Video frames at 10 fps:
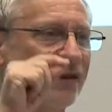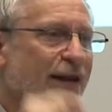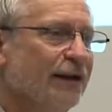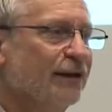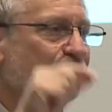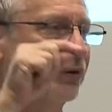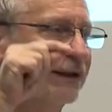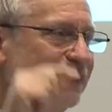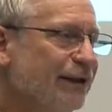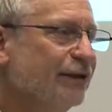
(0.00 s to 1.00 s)
than the
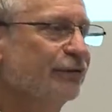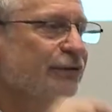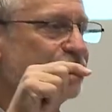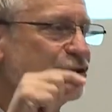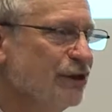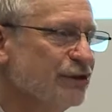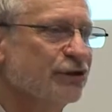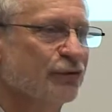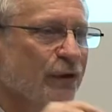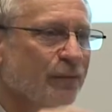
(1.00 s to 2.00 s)
political
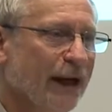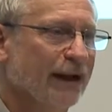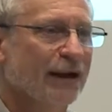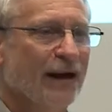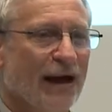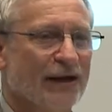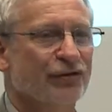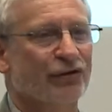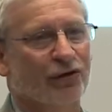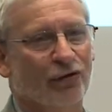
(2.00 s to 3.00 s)
decisions we make as
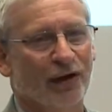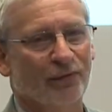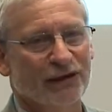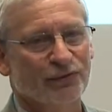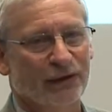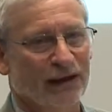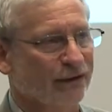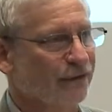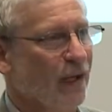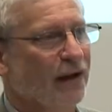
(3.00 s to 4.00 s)
to the crime rates we have.